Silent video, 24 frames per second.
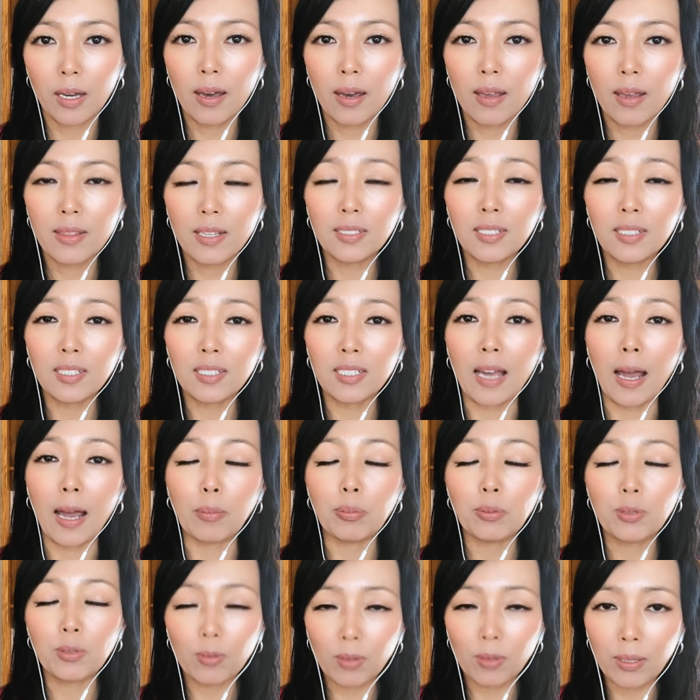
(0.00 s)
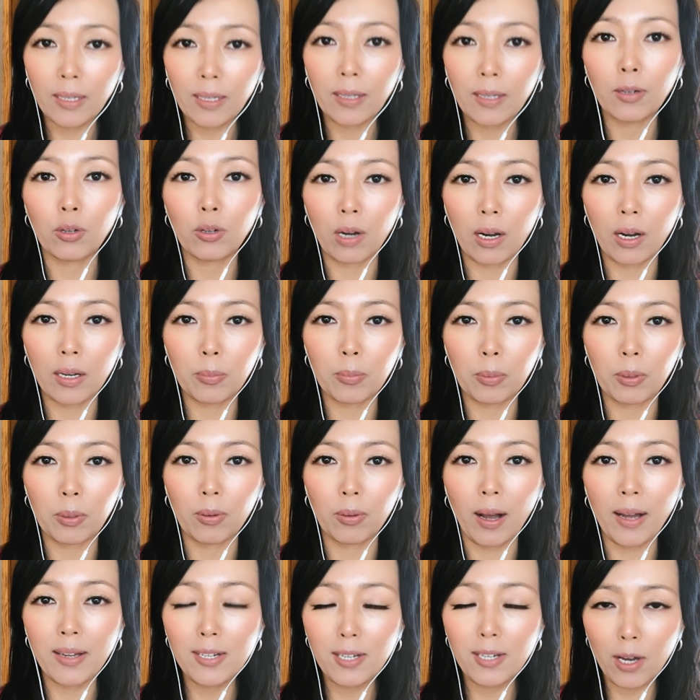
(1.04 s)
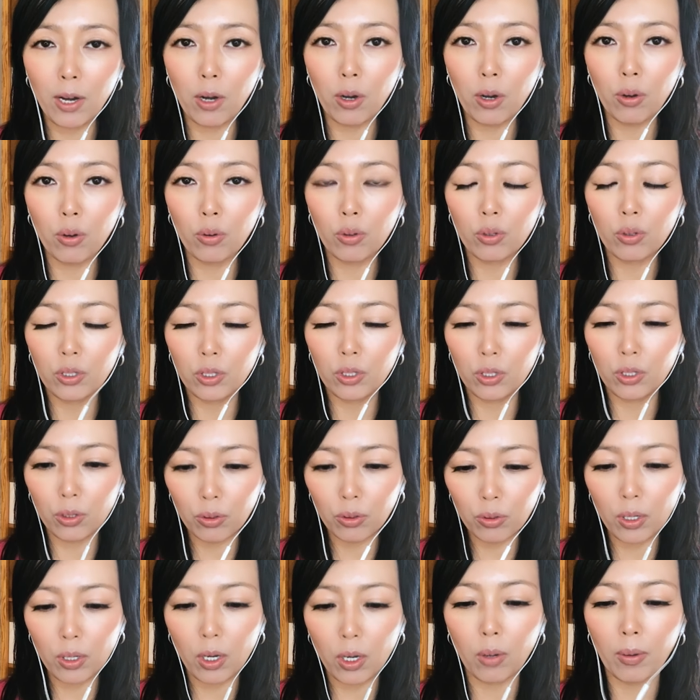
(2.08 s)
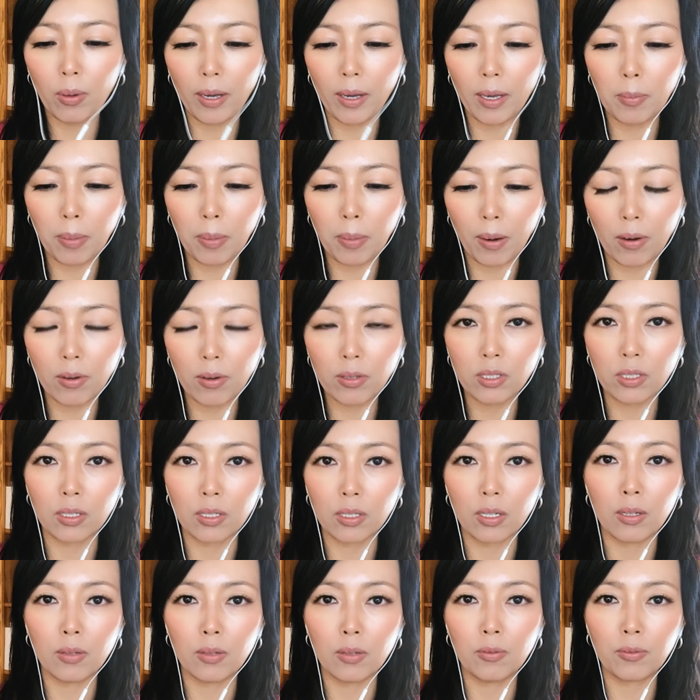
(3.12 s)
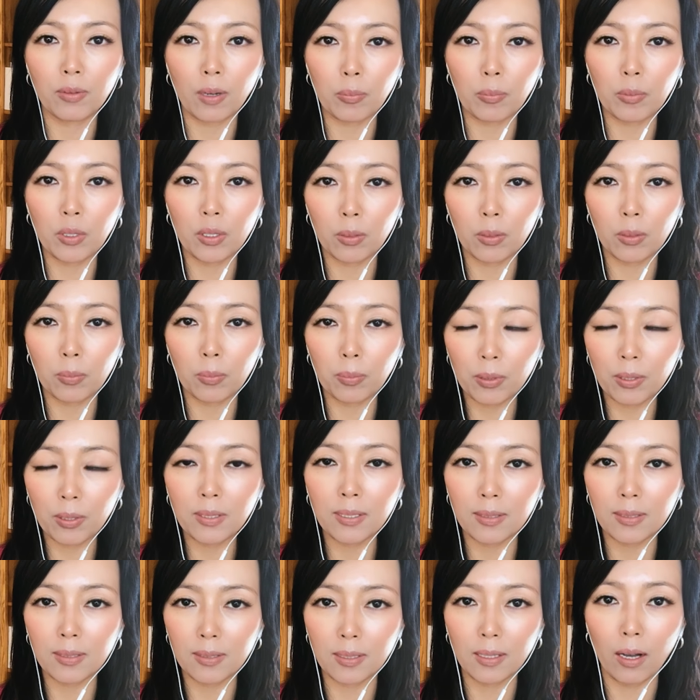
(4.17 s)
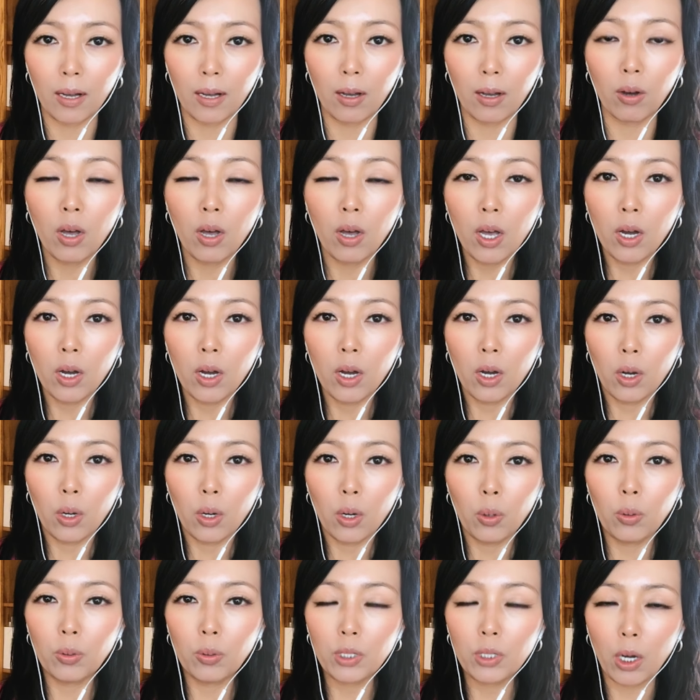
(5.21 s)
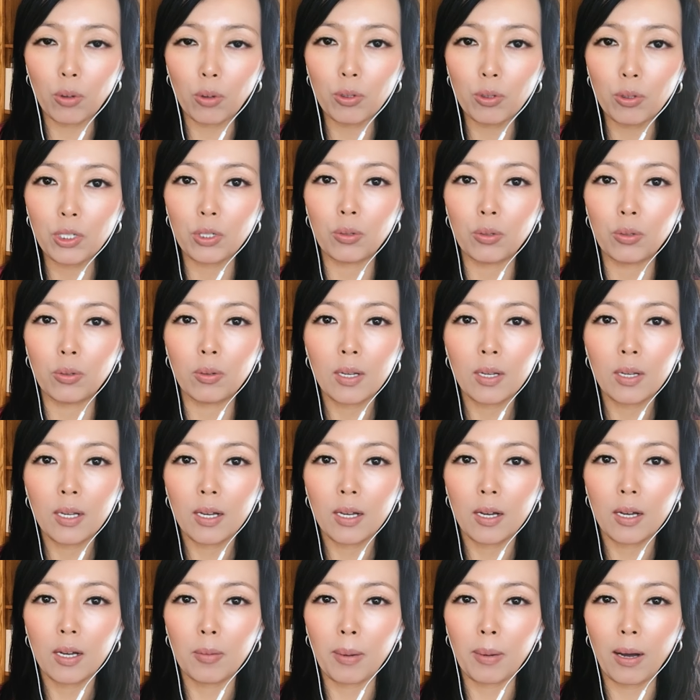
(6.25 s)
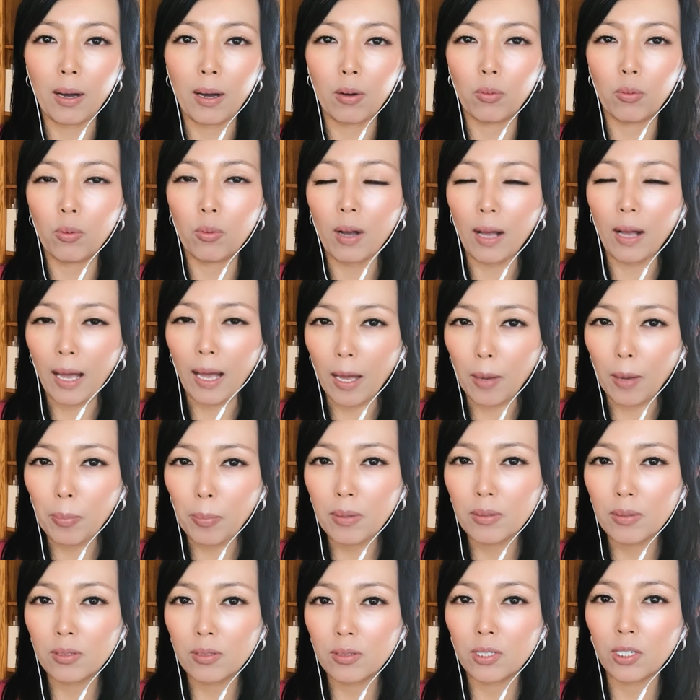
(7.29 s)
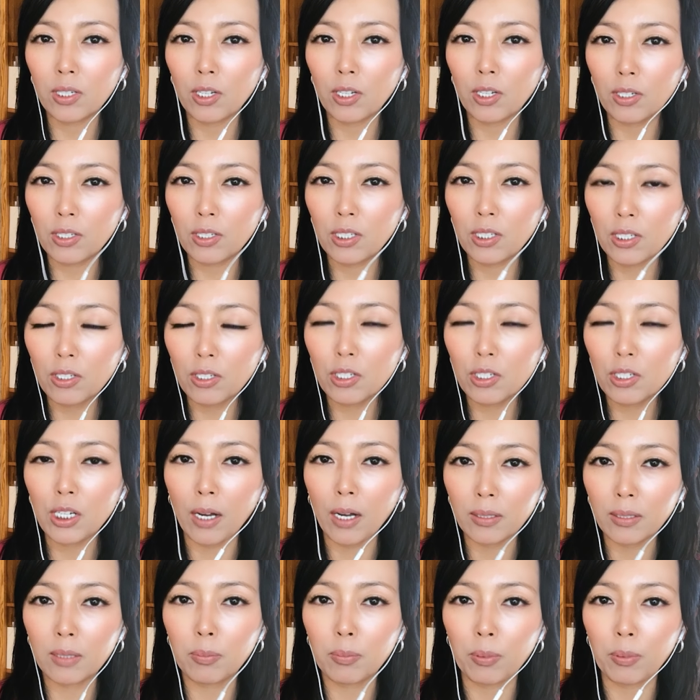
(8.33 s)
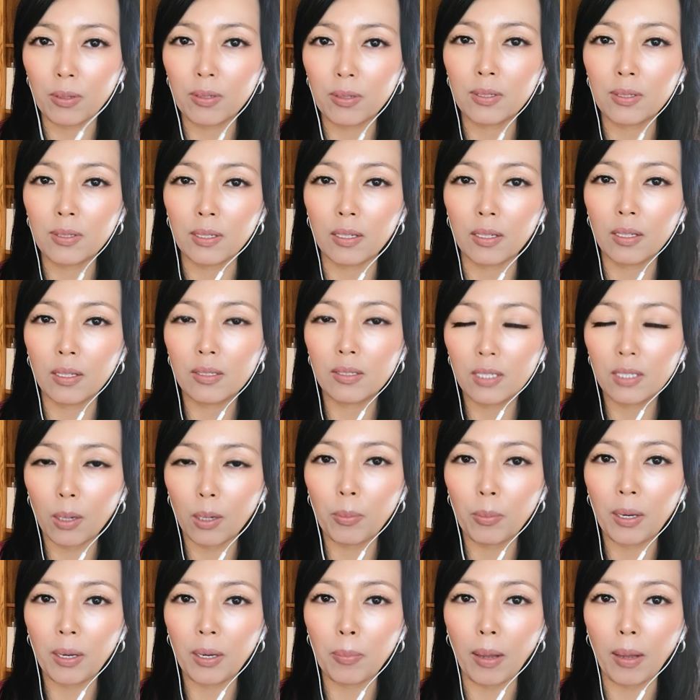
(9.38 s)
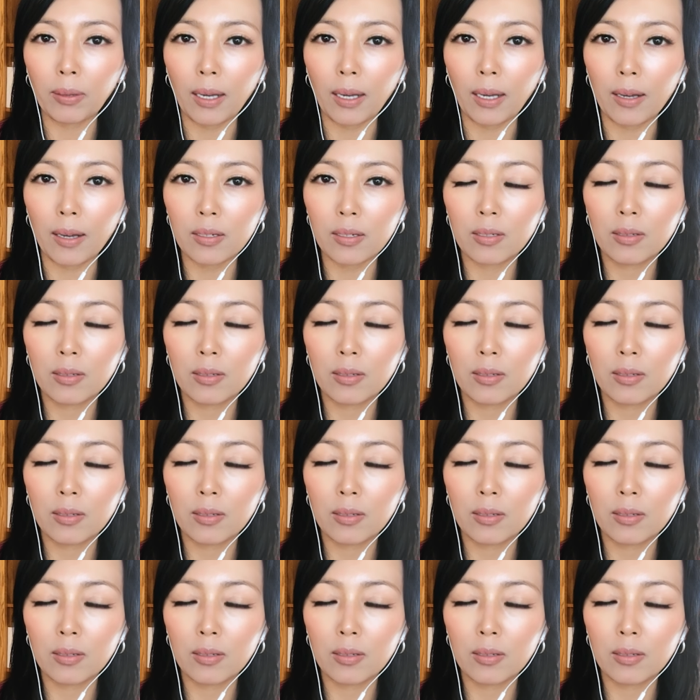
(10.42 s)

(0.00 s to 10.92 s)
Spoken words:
This is absolutely incredible. I know you know a person from your prison cell who told you about what happened in Xinjiang's prison. Tell me about that.